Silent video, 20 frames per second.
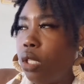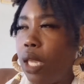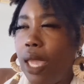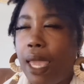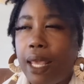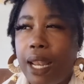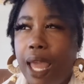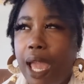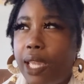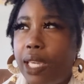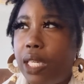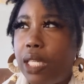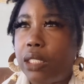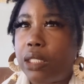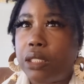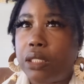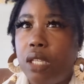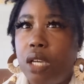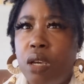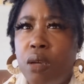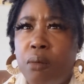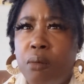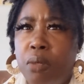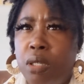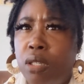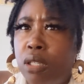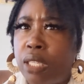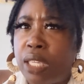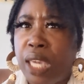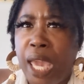and like it's some
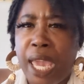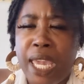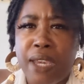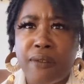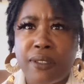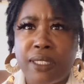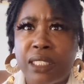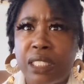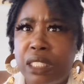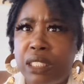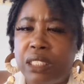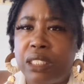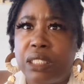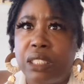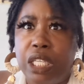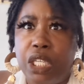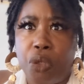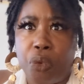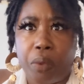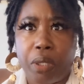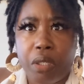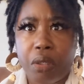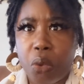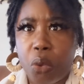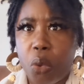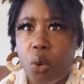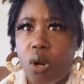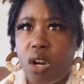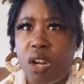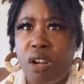KFC secret
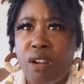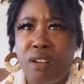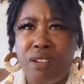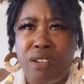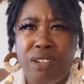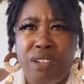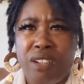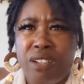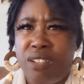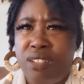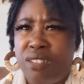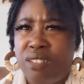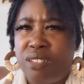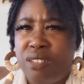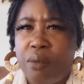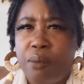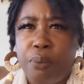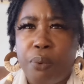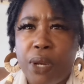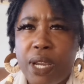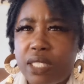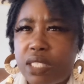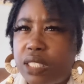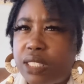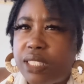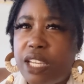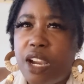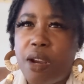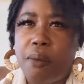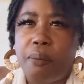or Bridge to
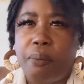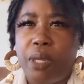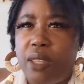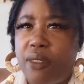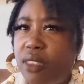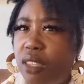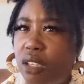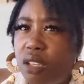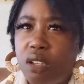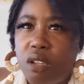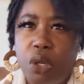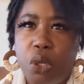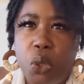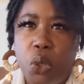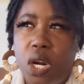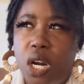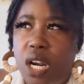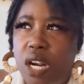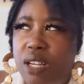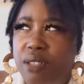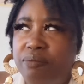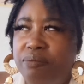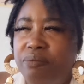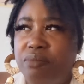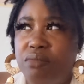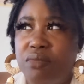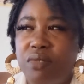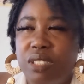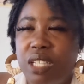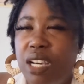Terabithia or
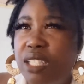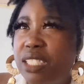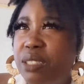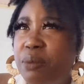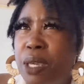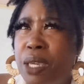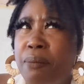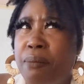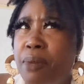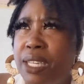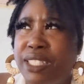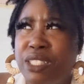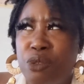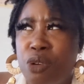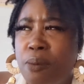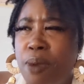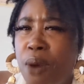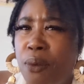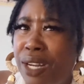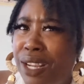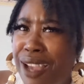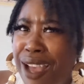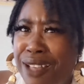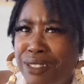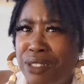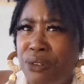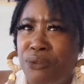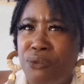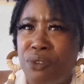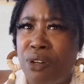this big mystery about where they
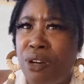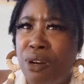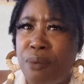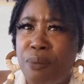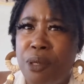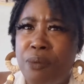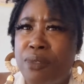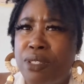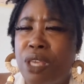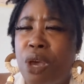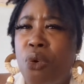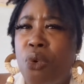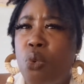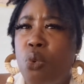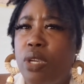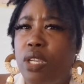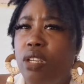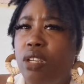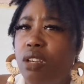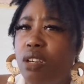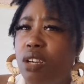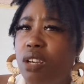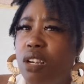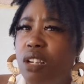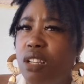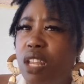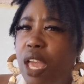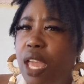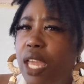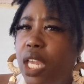got some from. People so
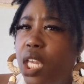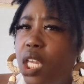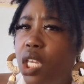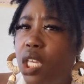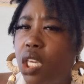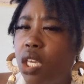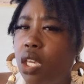weird. Like,